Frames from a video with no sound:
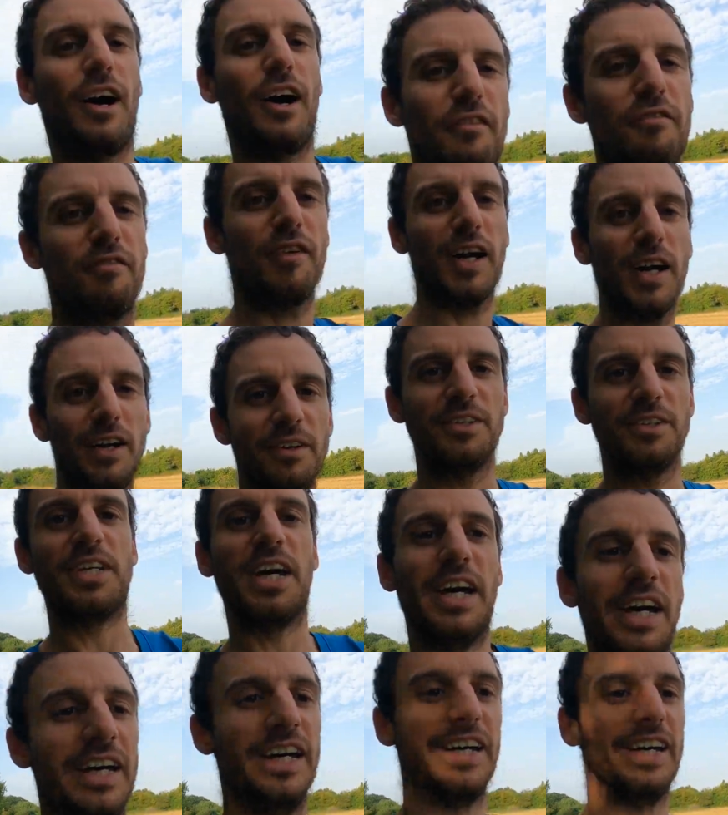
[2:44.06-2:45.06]
I found
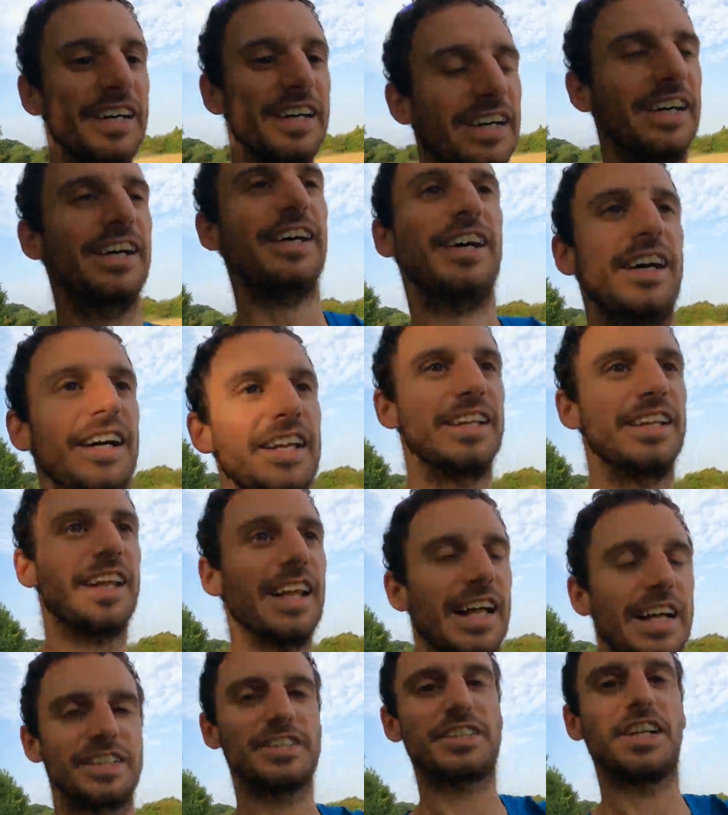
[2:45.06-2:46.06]

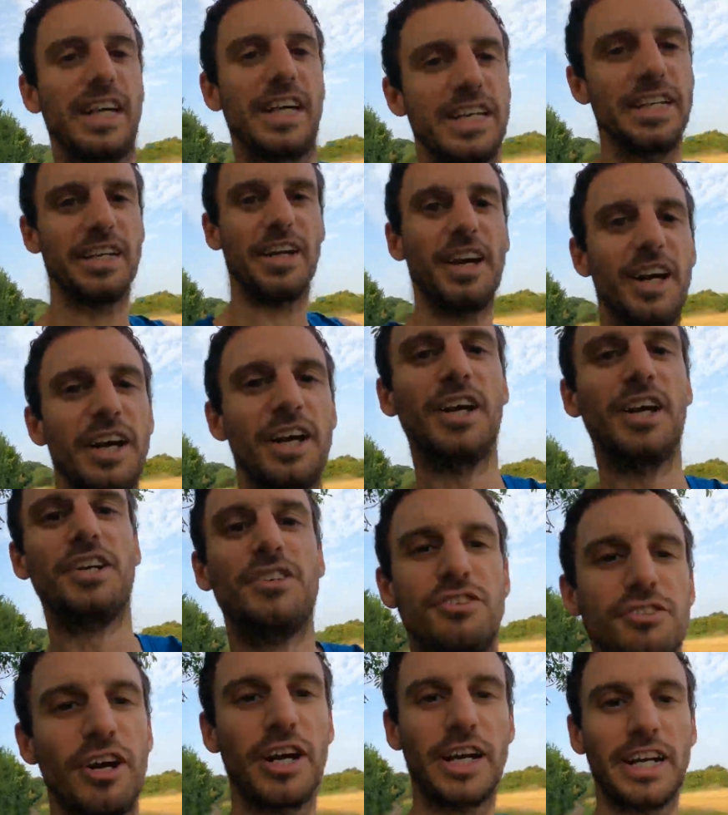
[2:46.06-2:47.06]
that actually
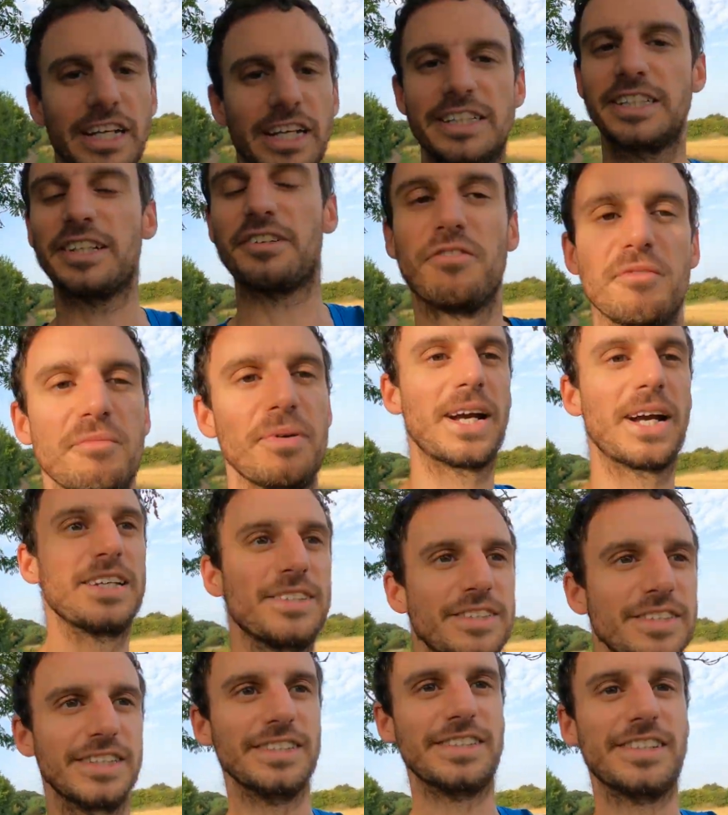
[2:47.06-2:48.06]
training at different
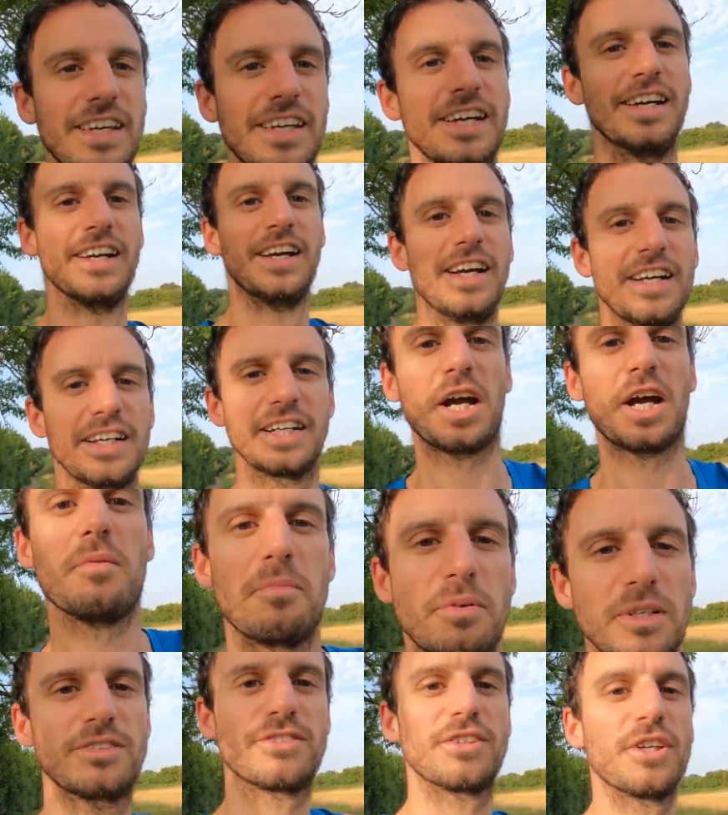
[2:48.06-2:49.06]
paces can
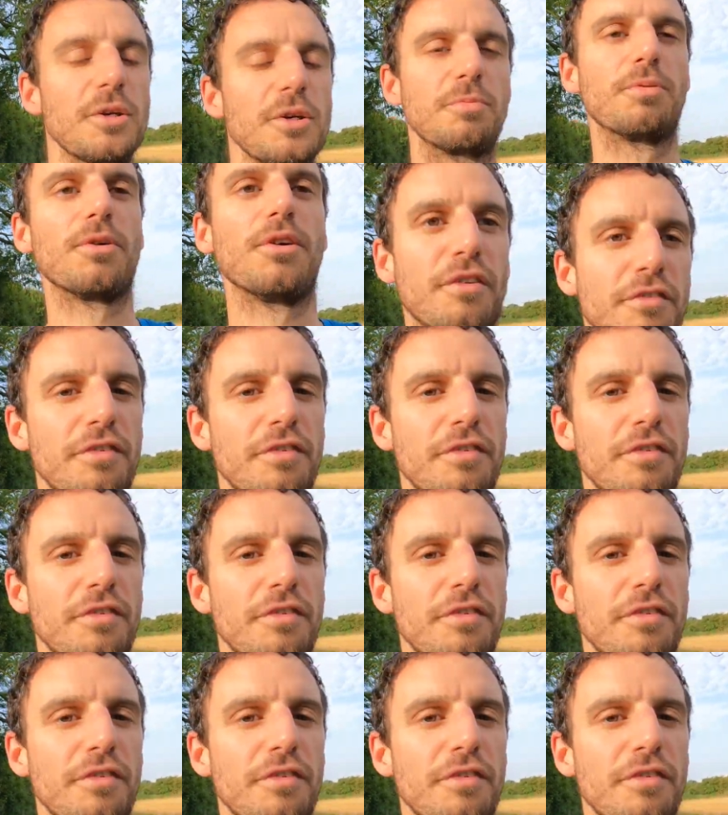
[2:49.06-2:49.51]
be super